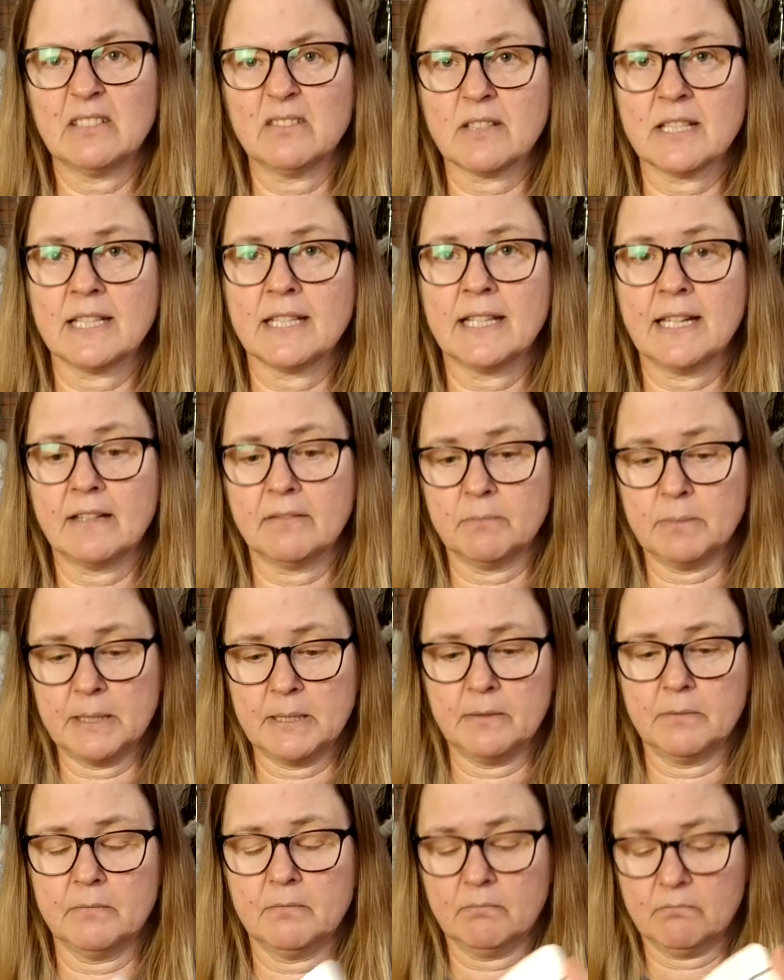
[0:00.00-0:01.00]
would say that'd
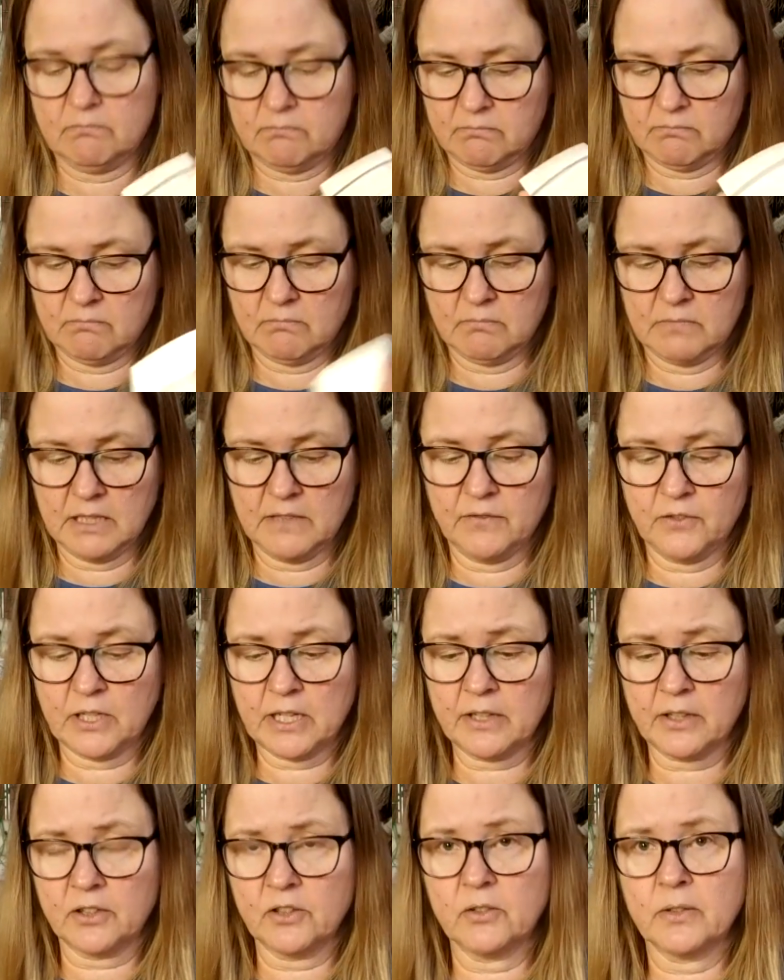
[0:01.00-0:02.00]
be, if you're
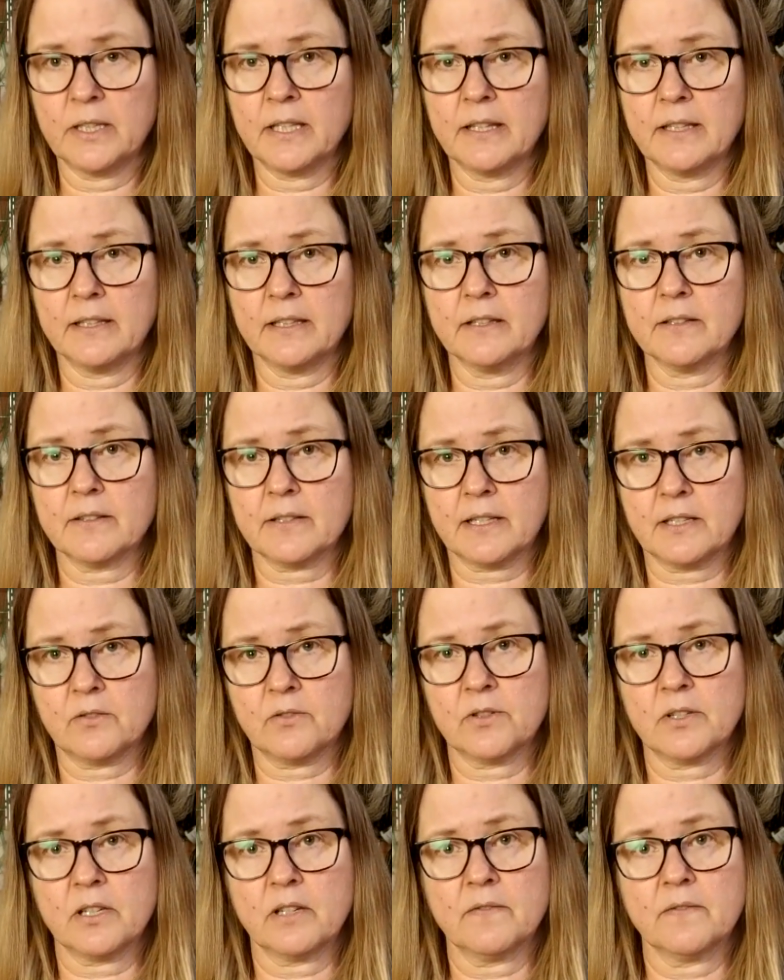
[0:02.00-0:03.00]
not going to do anything else, get
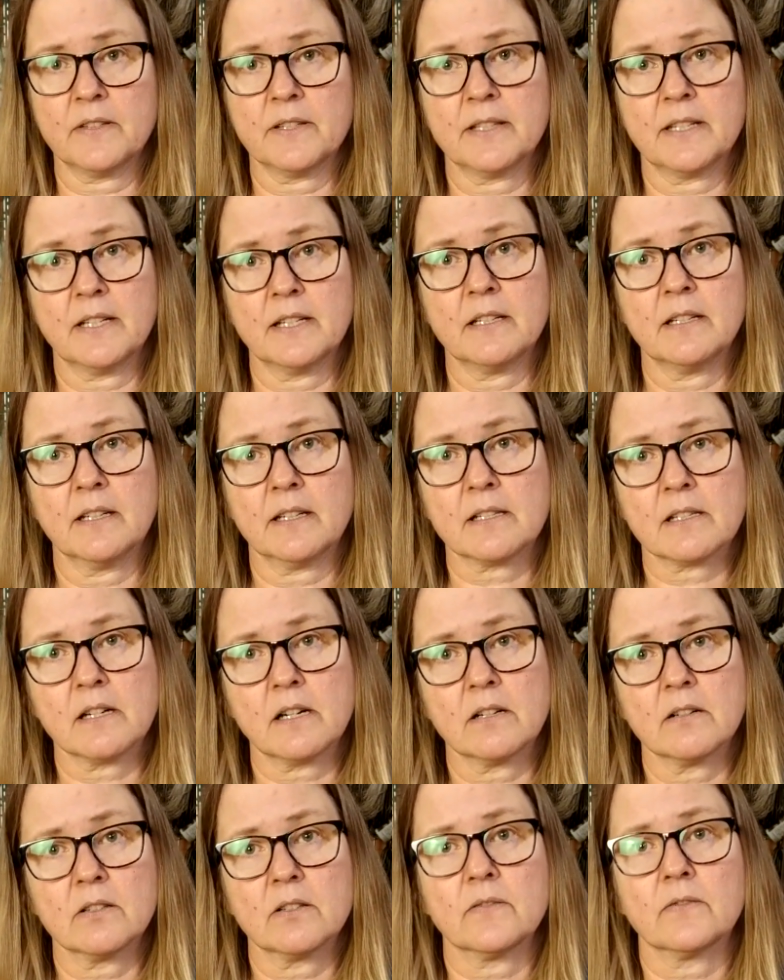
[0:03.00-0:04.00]
yourself a set of index
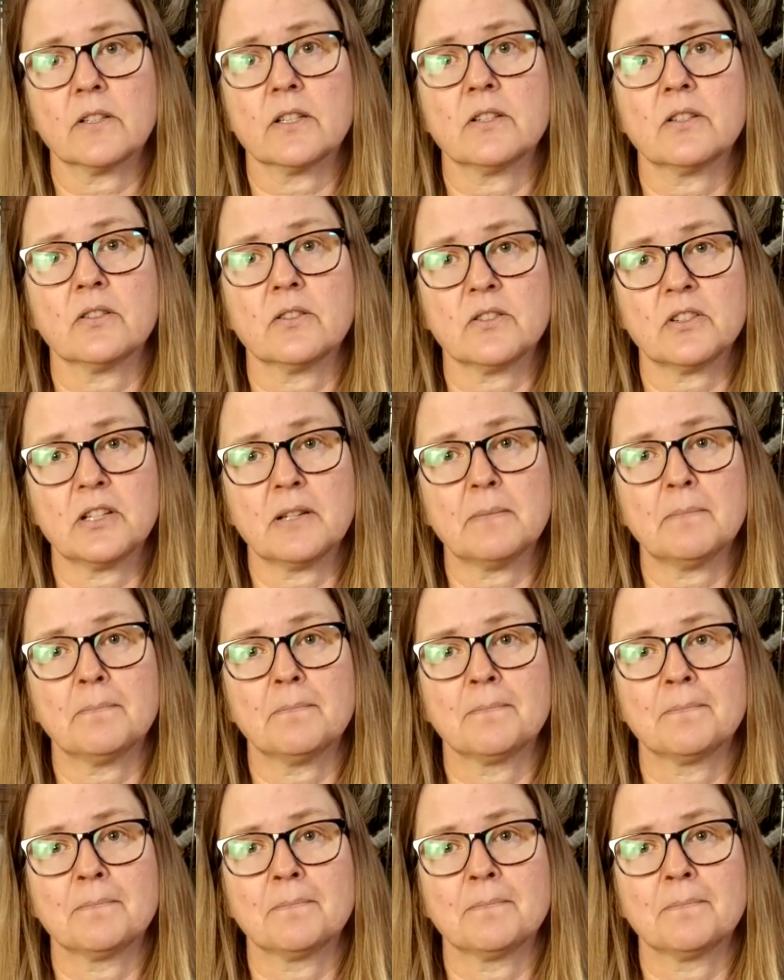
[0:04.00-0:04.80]
cards for each year sheet.